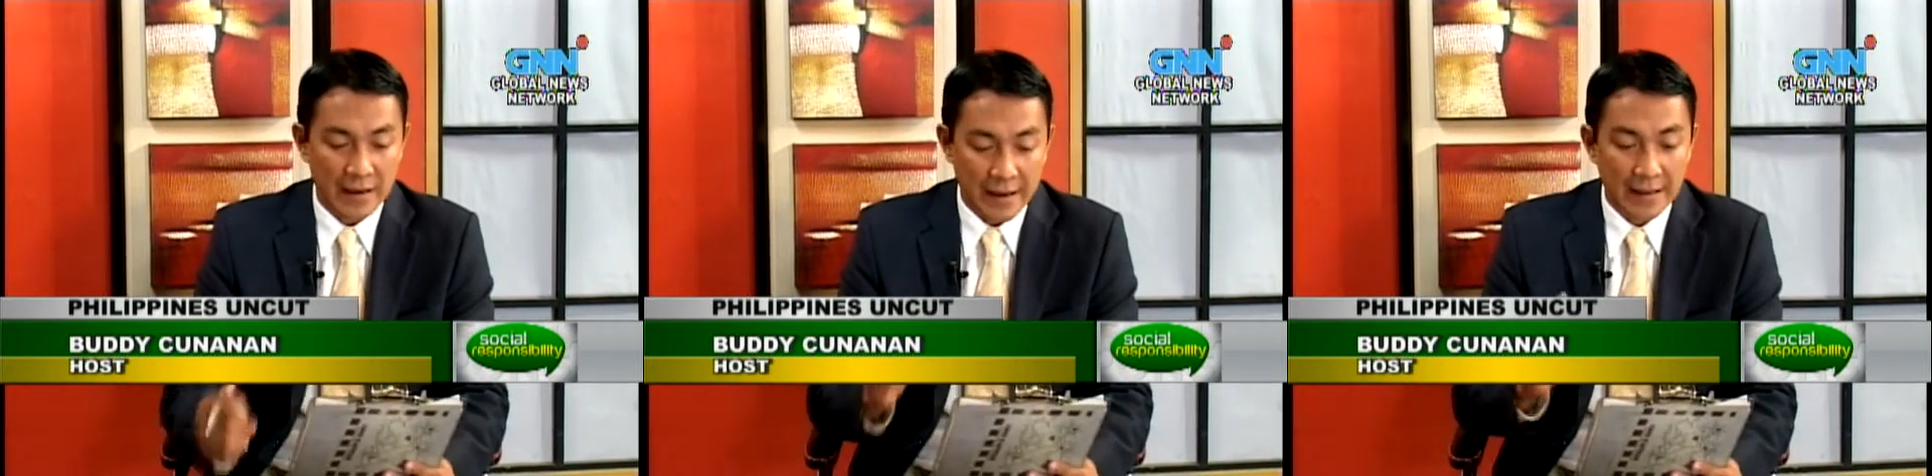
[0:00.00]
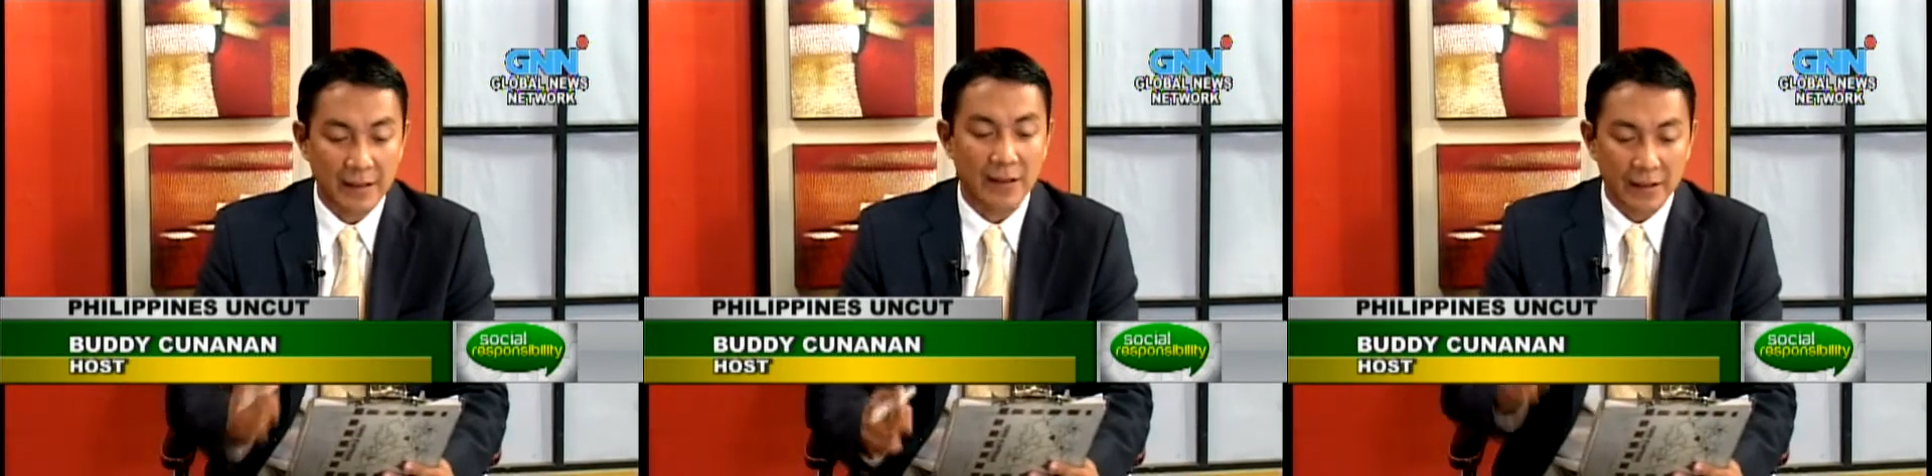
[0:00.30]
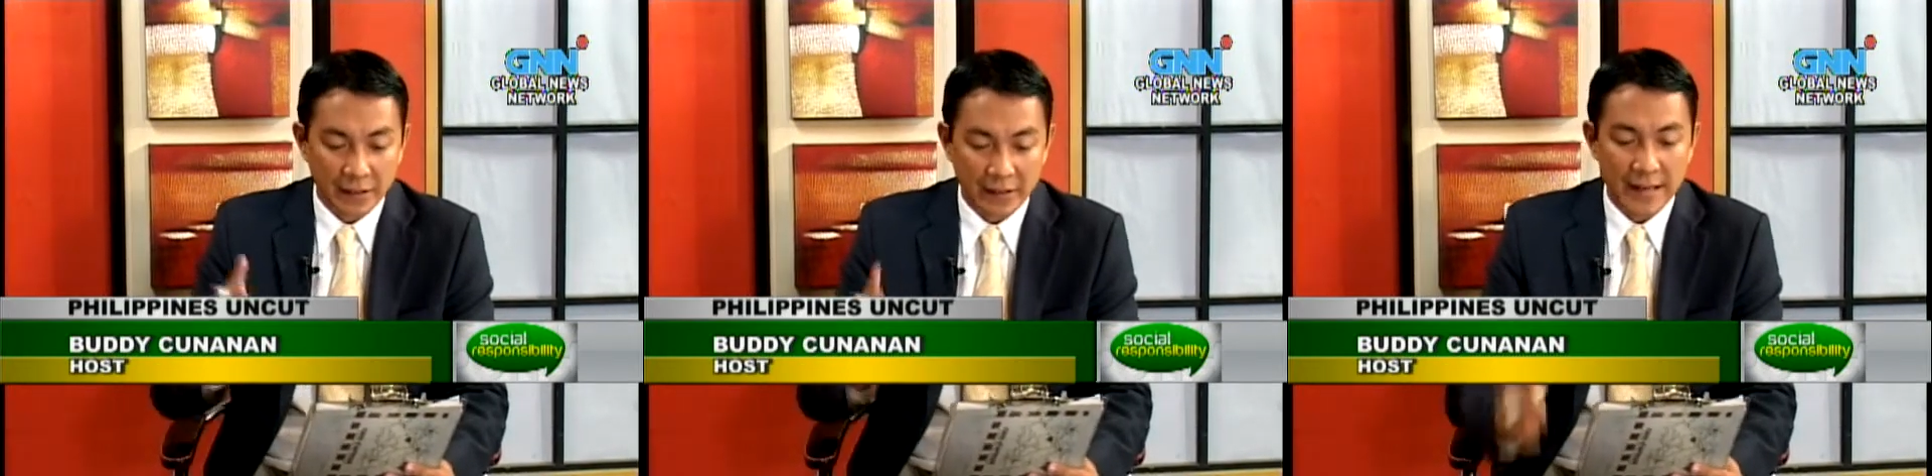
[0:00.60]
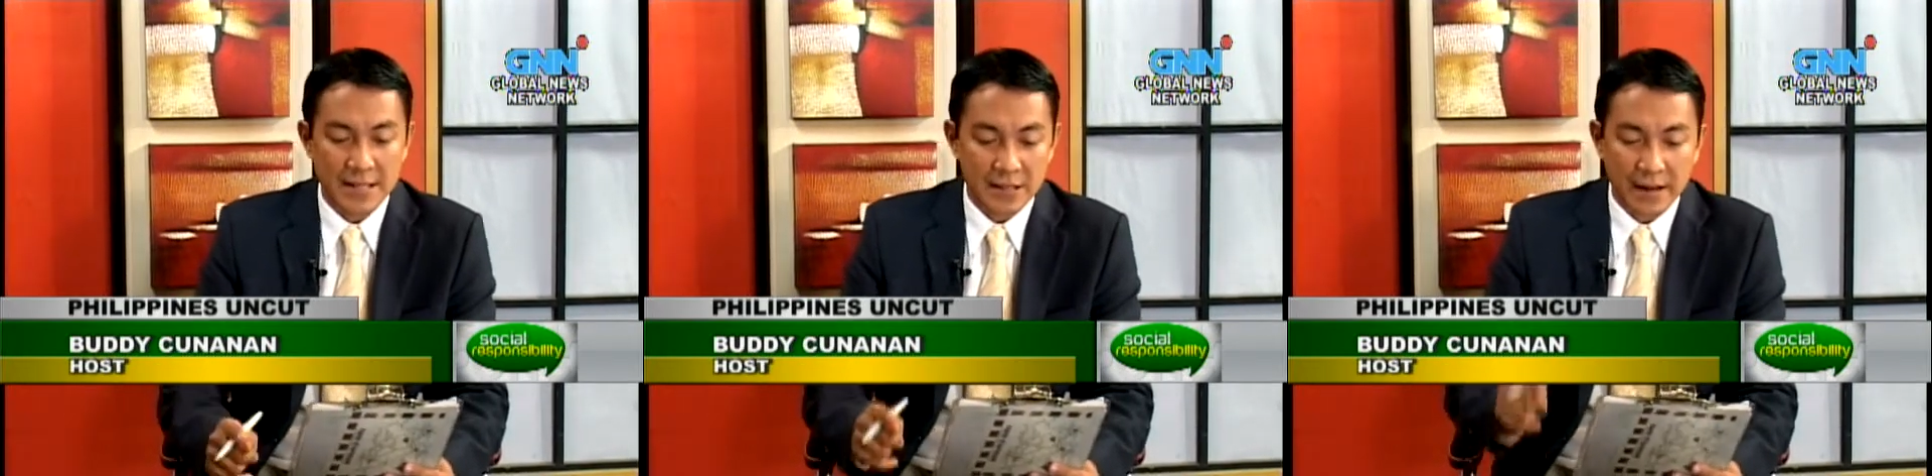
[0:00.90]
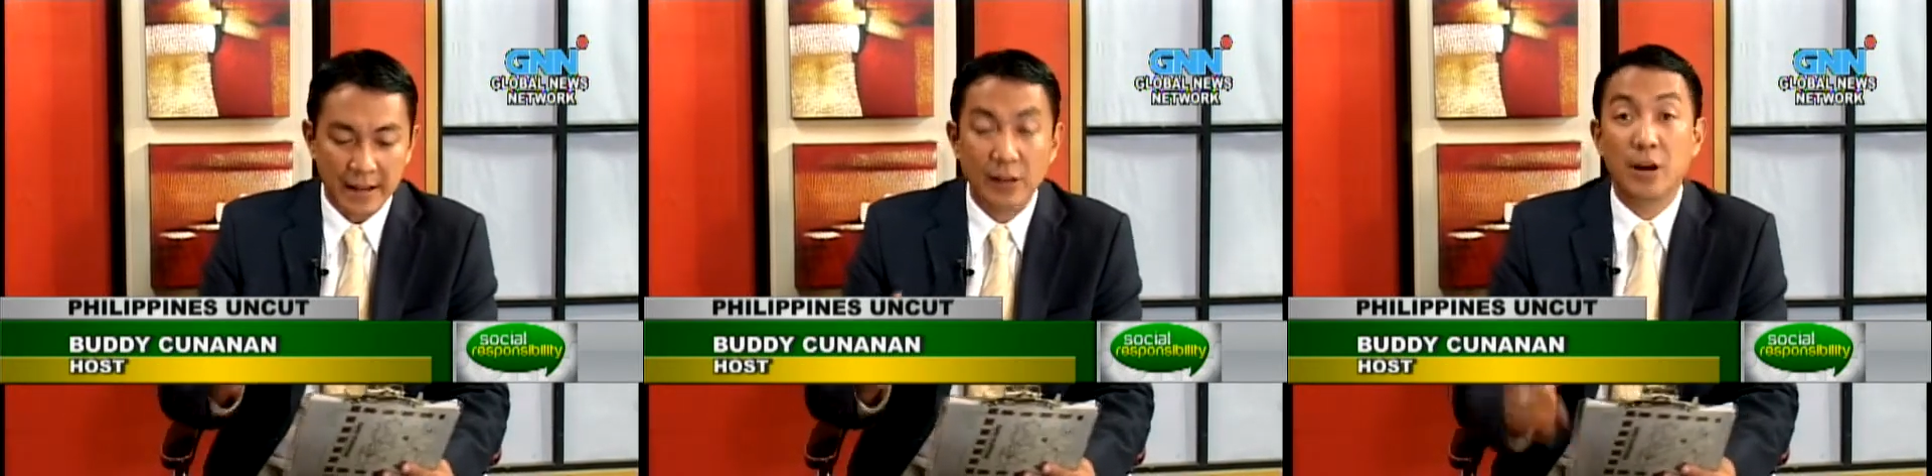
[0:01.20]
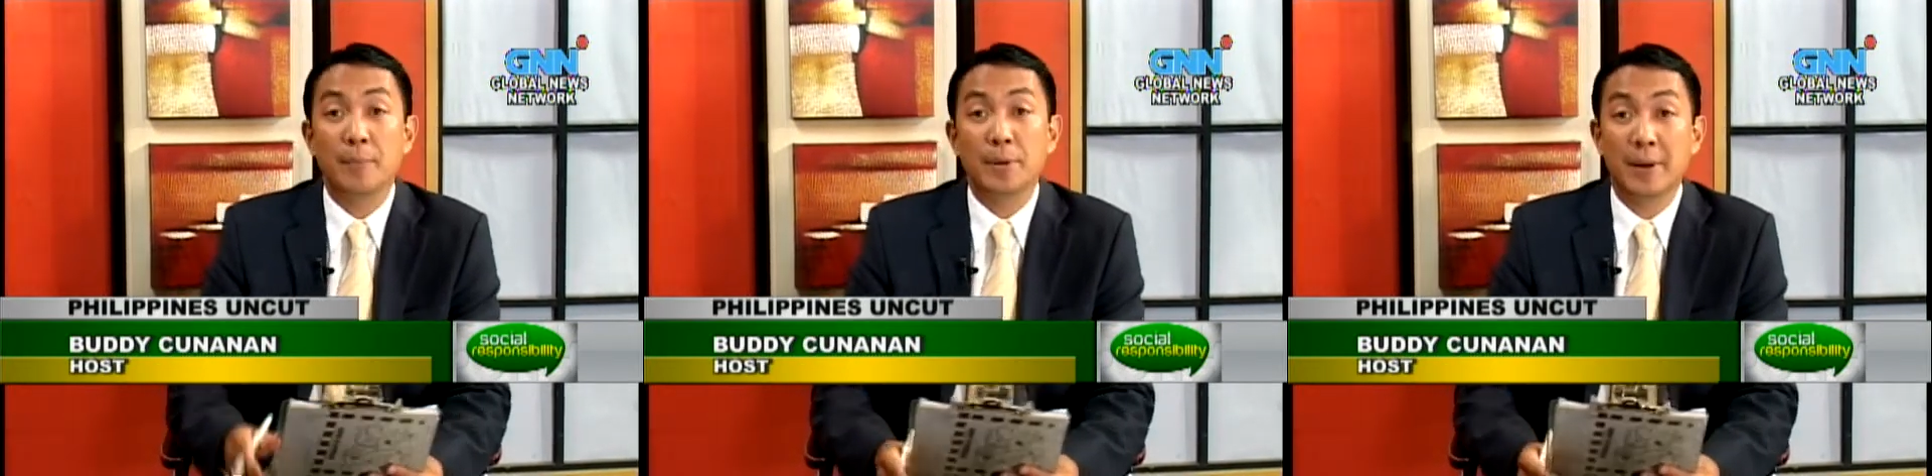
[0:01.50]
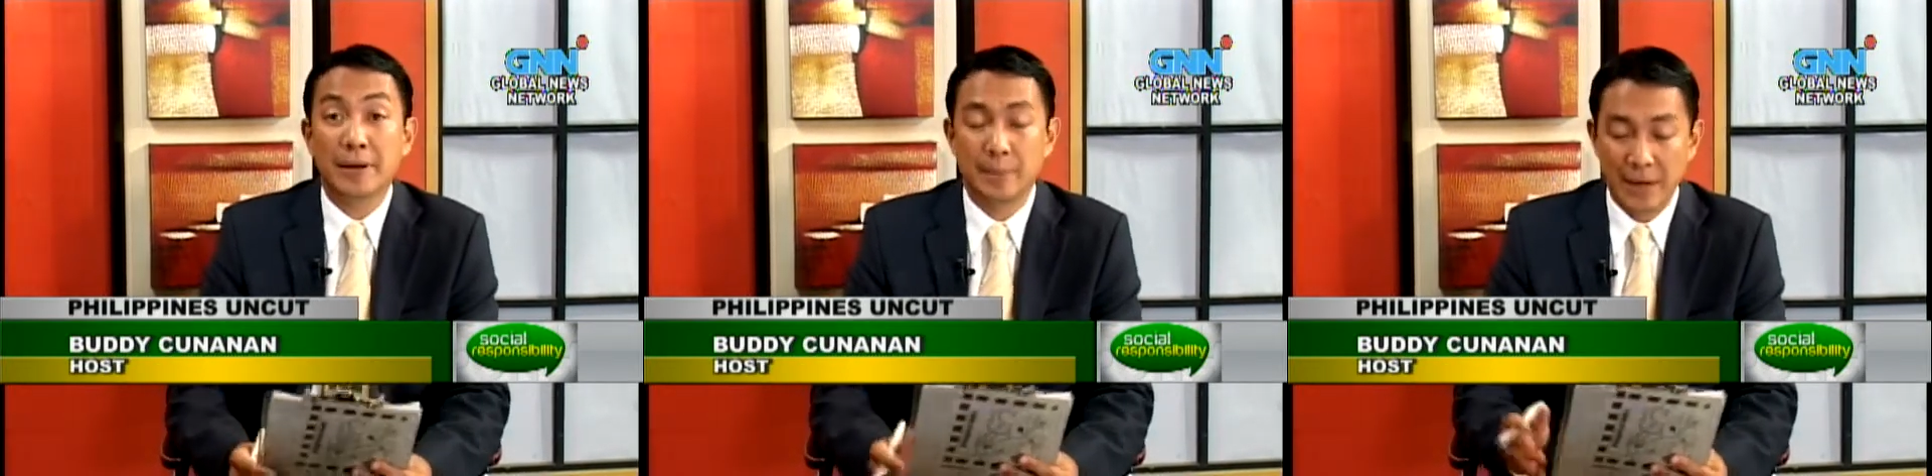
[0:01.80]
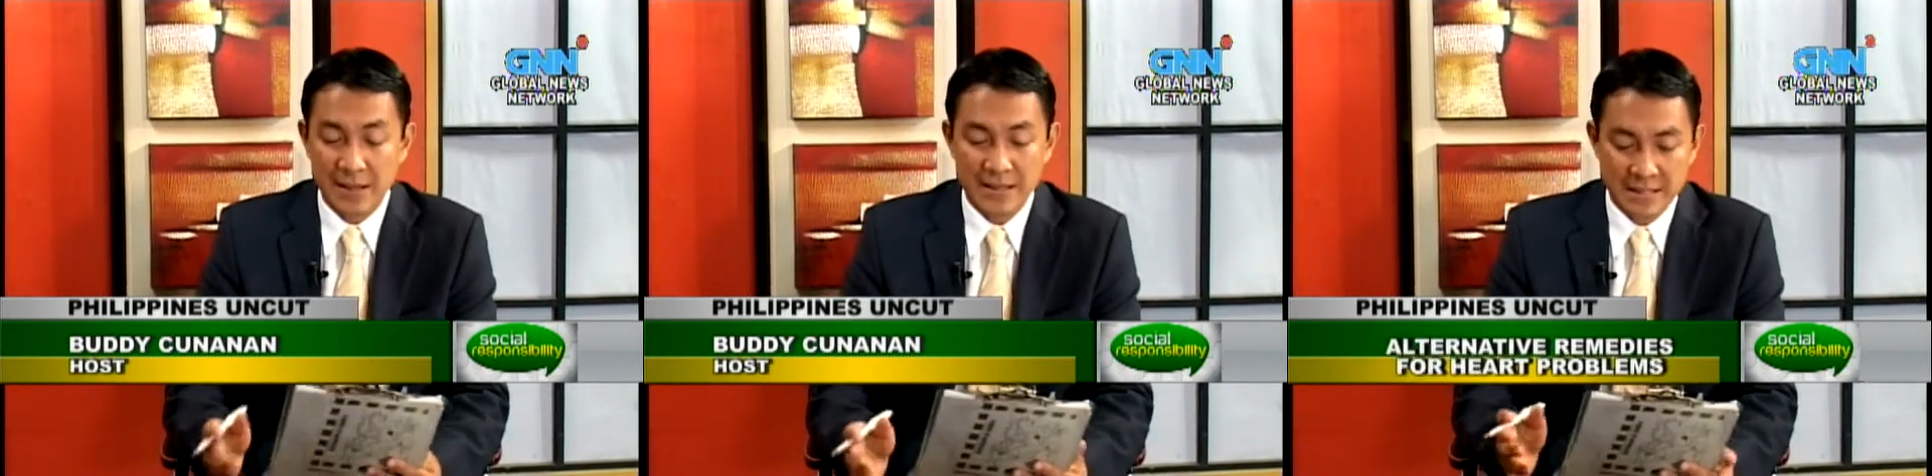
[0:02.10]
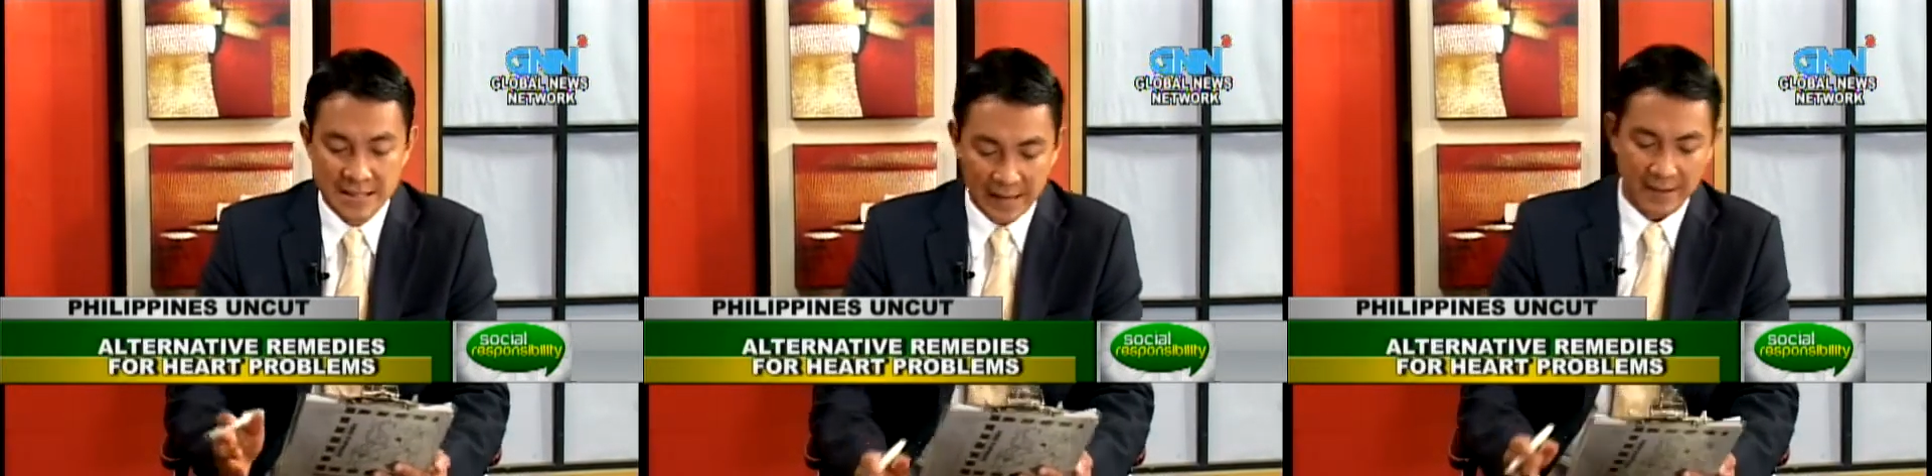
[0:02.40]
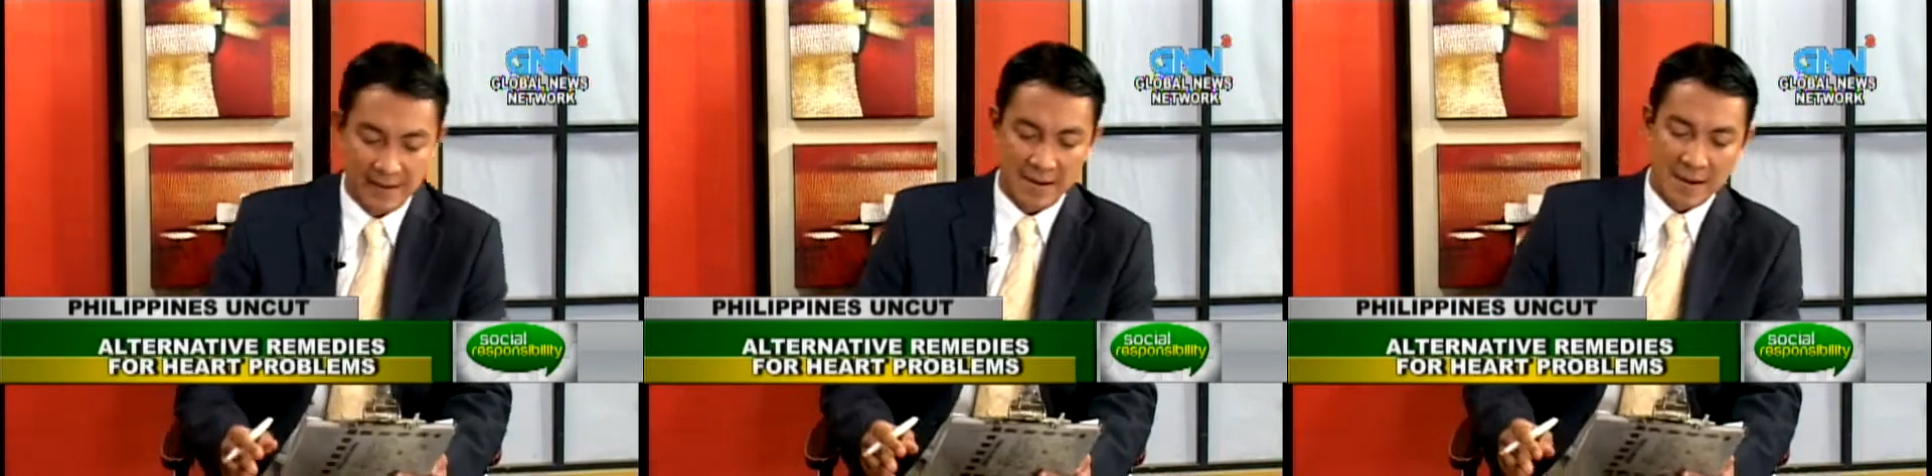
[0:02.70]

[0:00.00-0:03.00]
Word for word: Integrated Laser and Complementary Medicine Center.